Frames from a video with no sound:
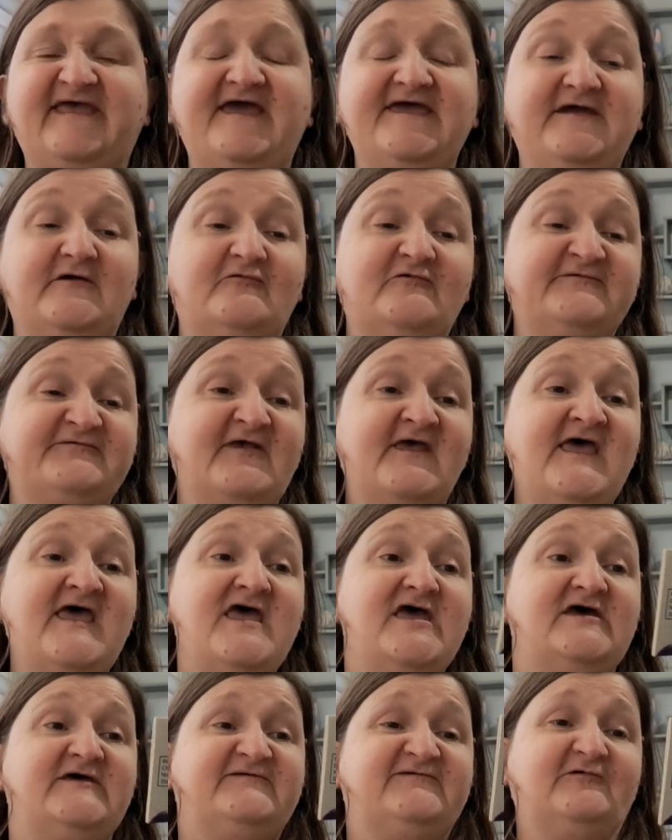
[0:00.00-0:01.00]
tiles.
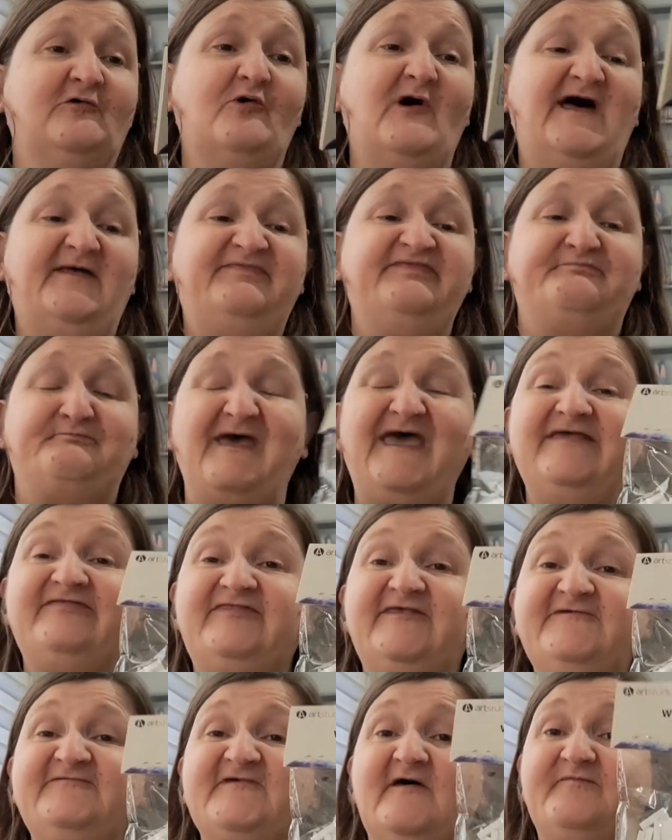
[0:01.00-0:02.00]
So I picked
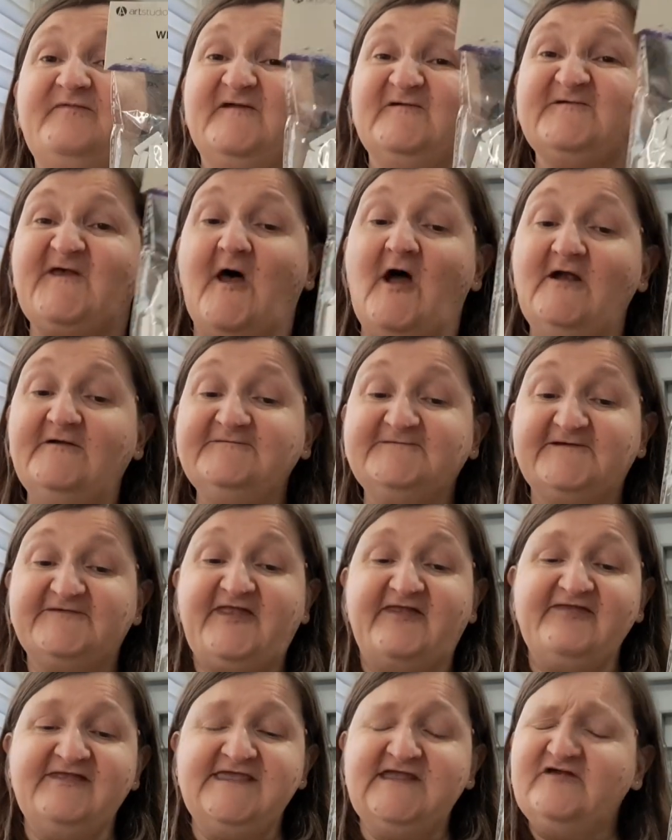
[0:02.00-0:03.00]
these up. There's a hundred
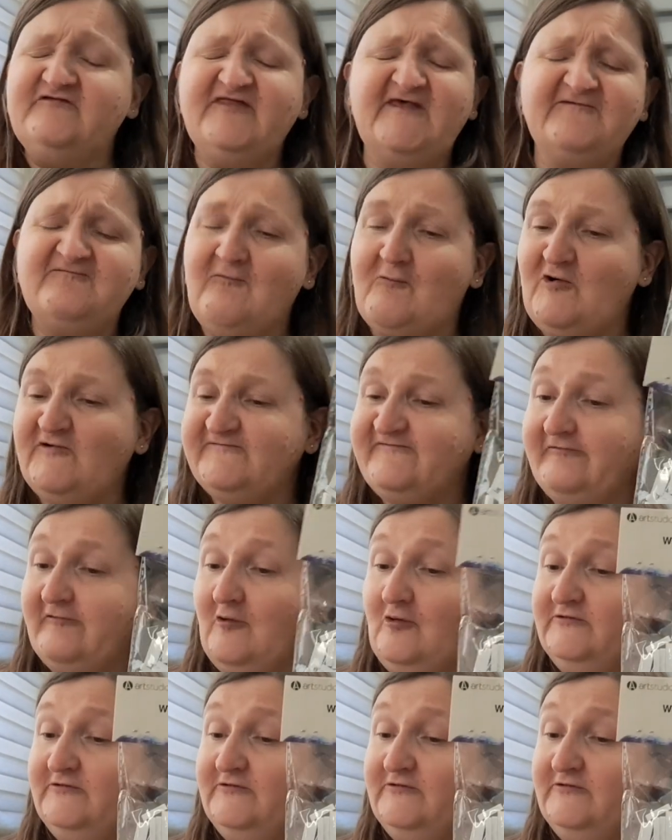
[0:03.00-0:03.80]
in here. This wasn't